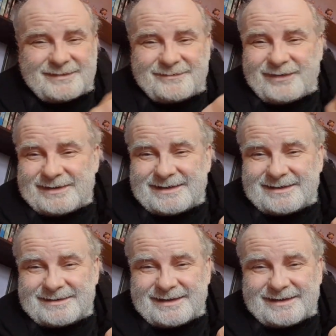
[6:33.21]

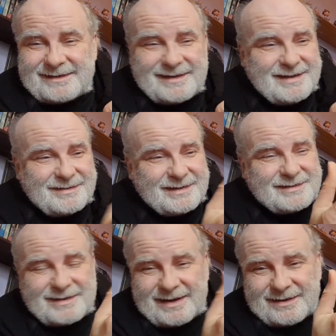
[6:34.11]
Fantastic.
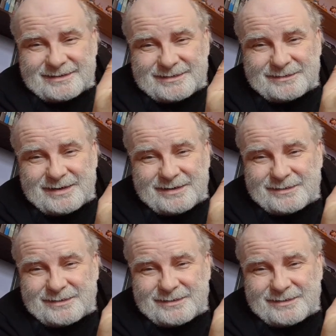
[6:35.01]
This, you know,